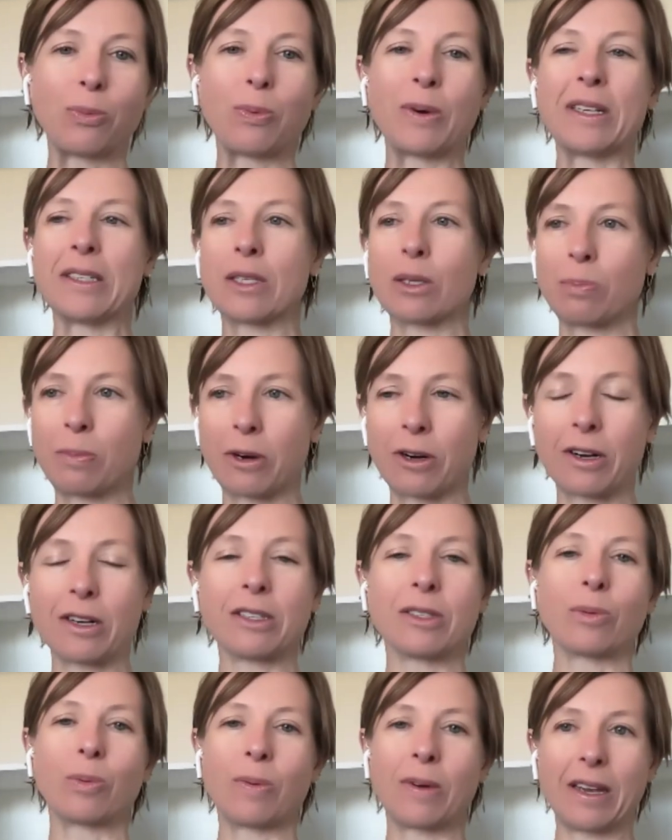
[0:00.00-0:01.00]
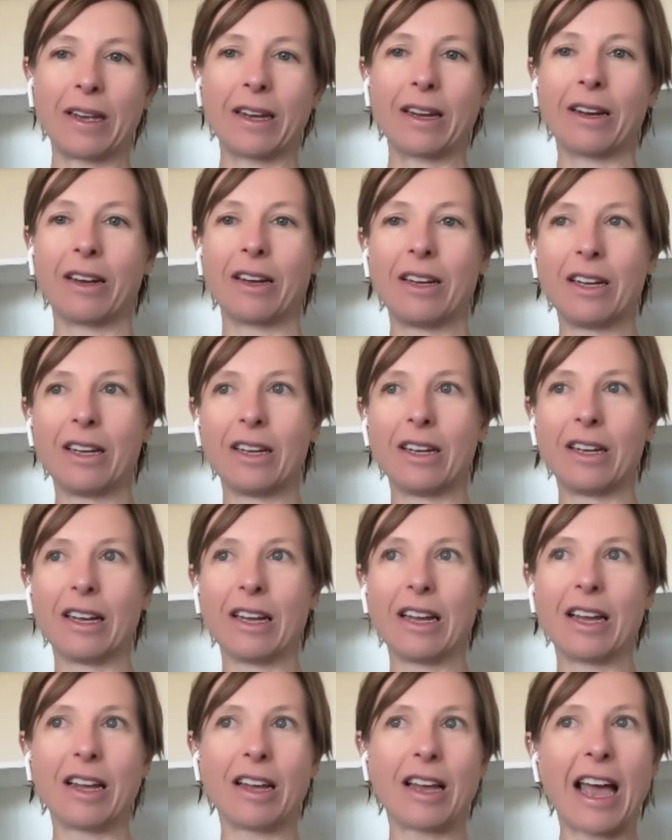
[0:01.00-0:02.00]
We're spirits. We're
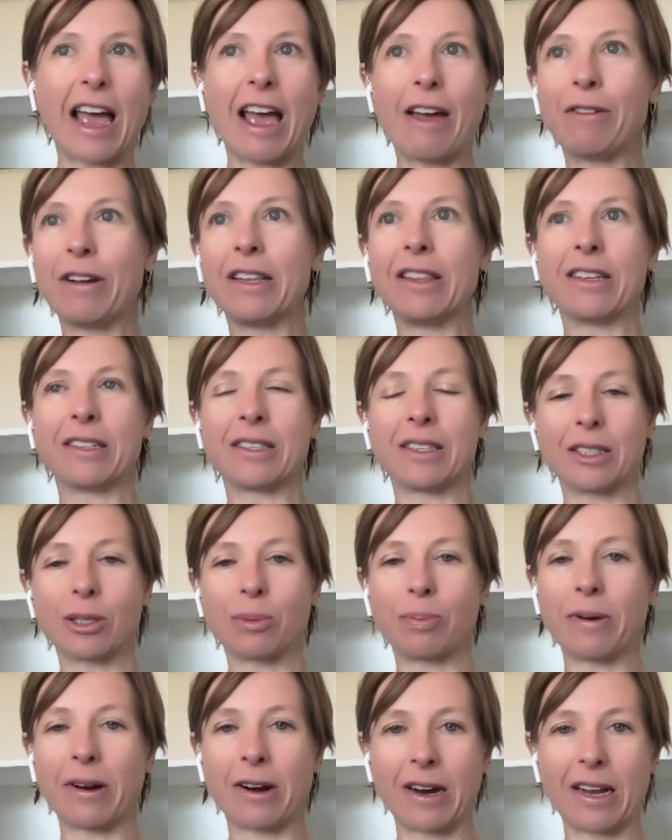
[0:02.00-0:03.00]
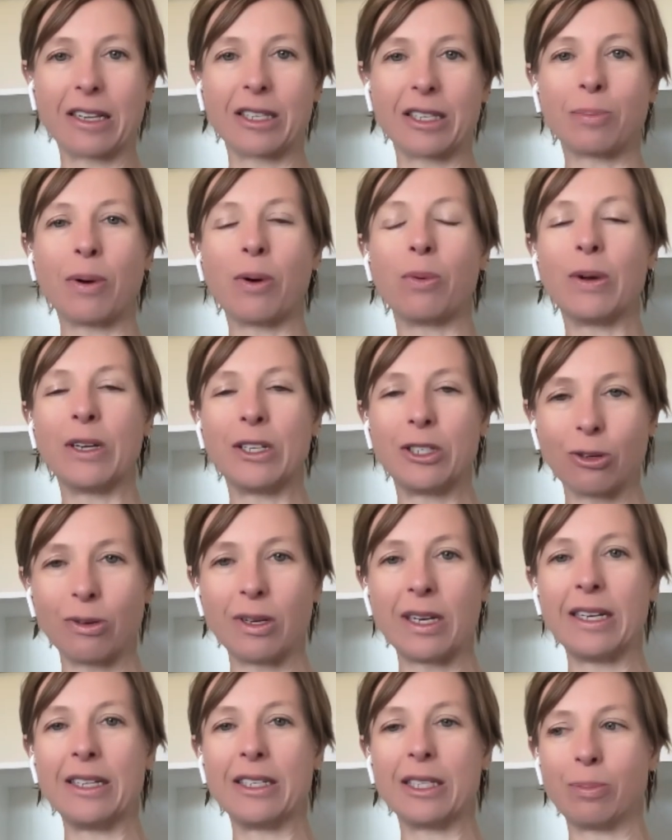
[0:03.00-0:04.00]
having this experience, but we do
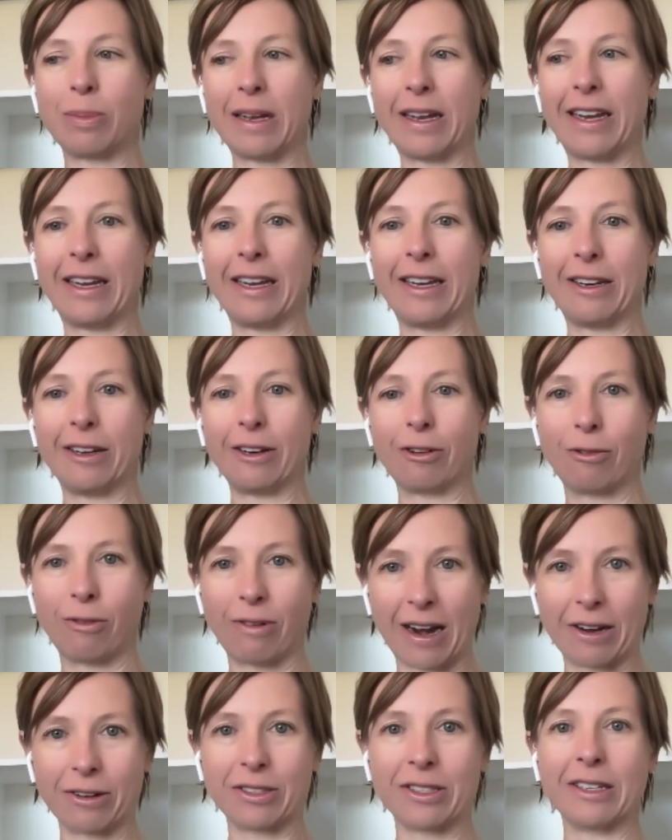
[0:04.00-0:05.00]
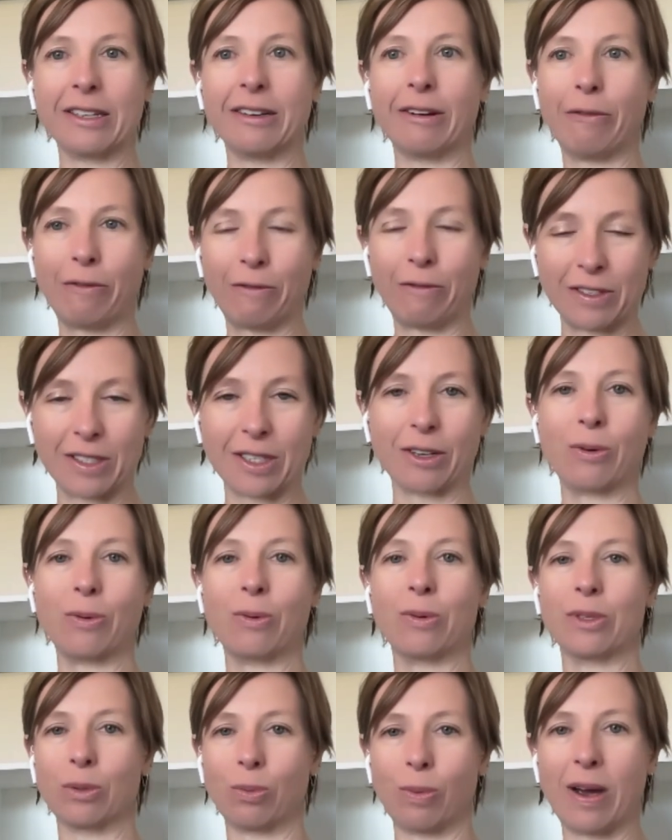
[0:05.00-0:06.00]
need to be grounded and physical
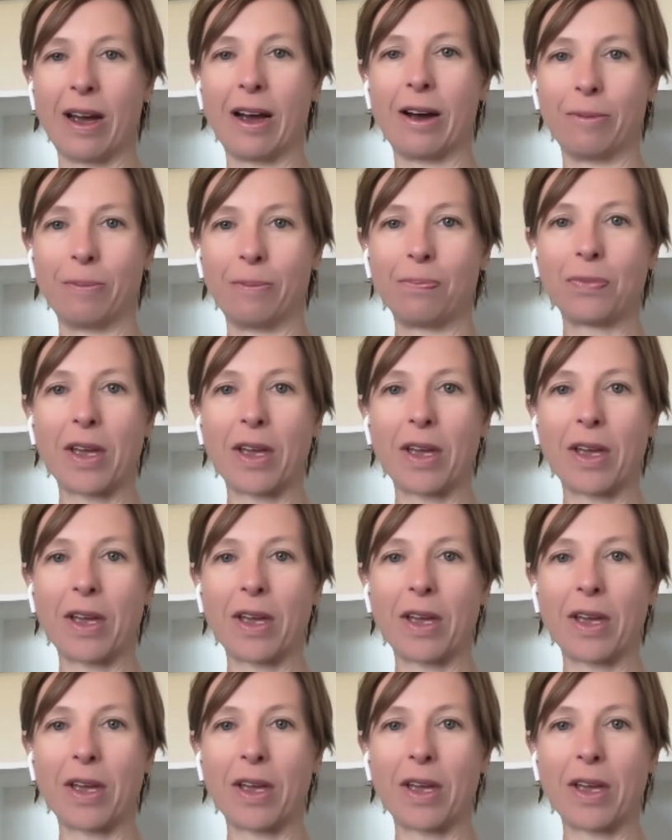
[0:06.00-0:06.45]
as well.